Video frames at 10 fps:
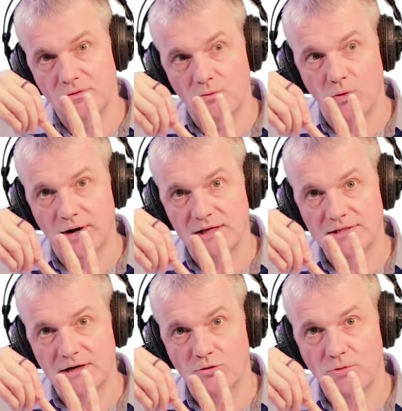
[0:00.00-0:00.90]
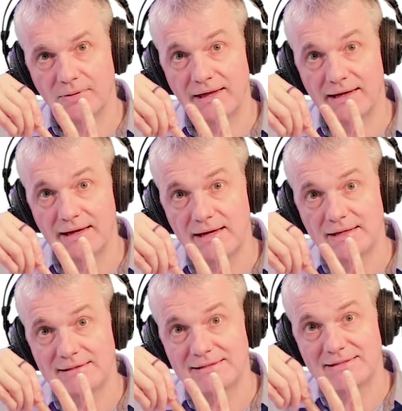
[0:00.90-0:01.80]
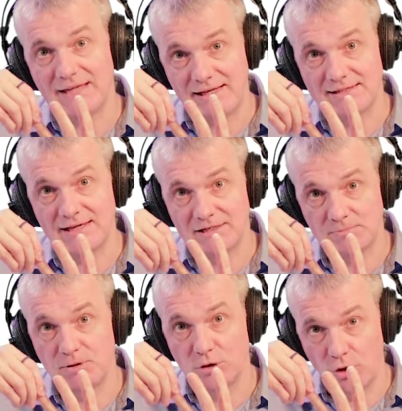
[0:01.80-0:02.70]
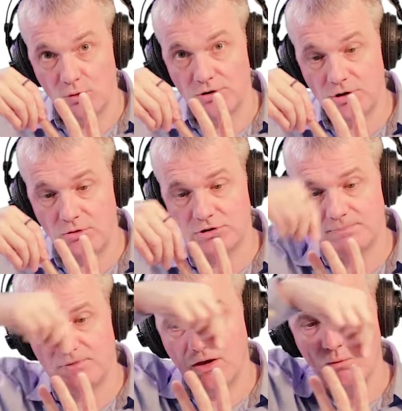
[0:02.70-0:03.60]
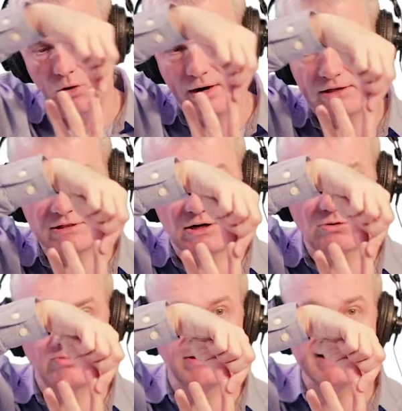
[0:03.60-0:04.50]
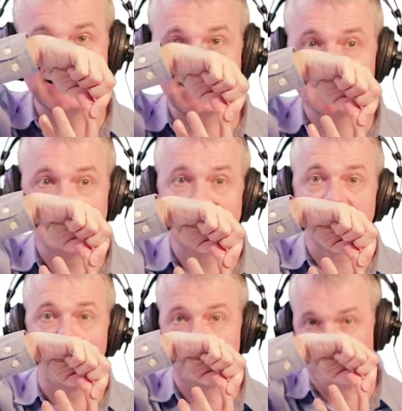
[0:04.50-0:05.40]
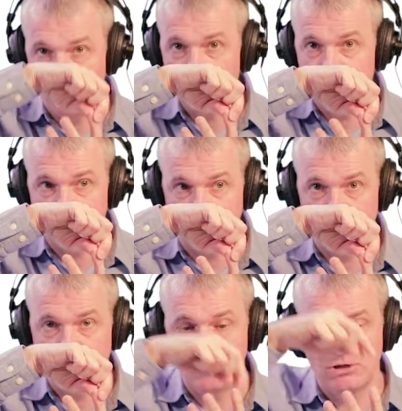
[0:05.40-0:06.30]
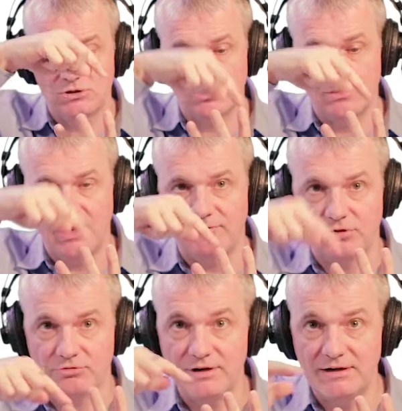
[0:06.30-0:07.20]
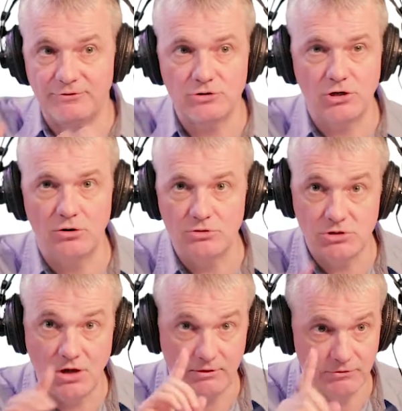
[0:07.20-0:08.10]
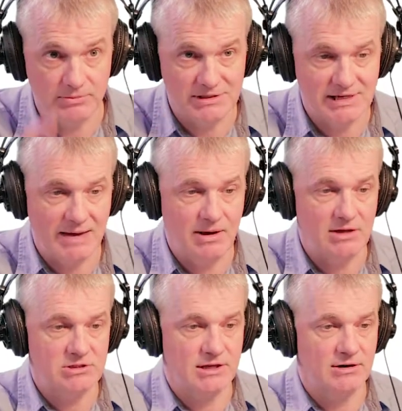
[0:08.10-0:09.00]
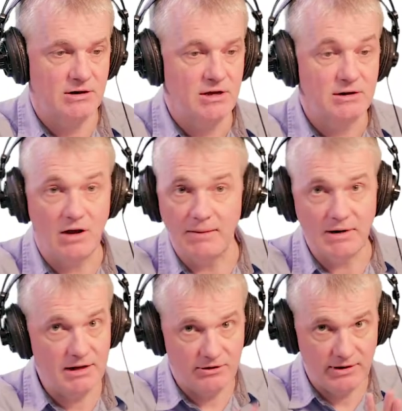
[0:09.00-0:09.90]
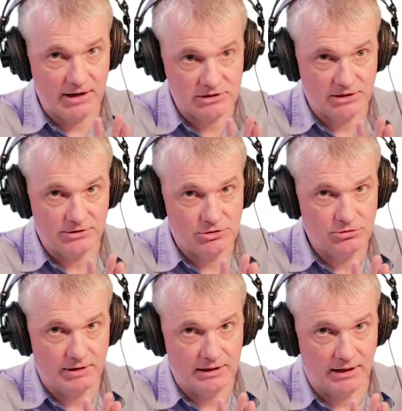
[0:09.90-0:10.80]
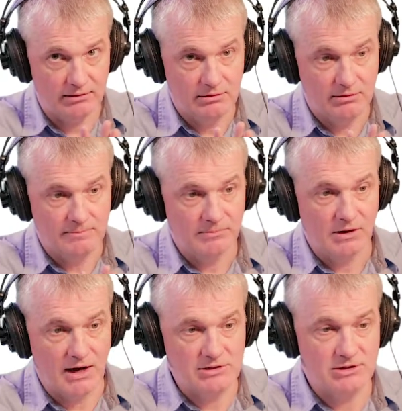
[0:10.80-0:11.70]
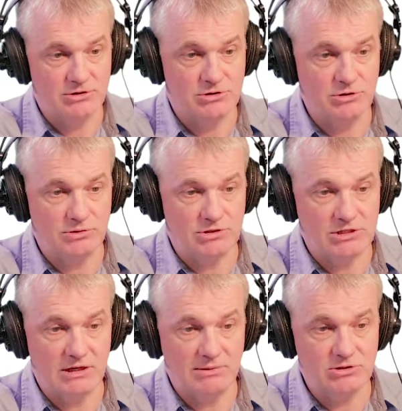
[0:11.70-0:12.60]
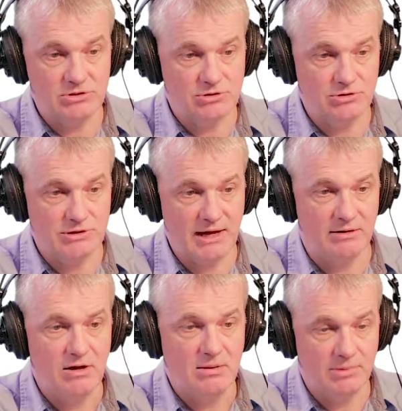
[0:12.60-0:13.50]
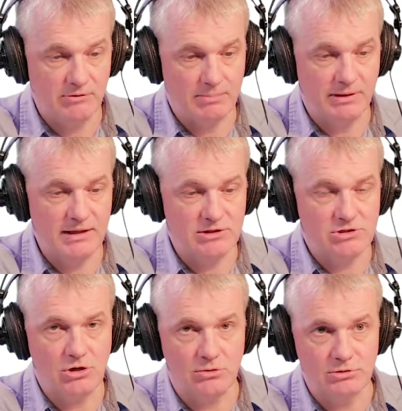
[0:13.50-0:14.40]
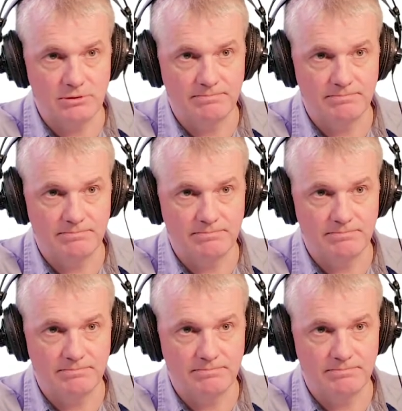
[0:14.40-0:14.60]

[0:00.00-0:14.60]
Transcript: one oscillator will be playing 10 cents below the note, and one oscillator will be playing 10 cents above the note. So you have 3 different tones from the same oscillator. Now I'm not hearing oscillator 2 right now. Oscillator 2, you can see in the mixer is turned down. But if I play this note,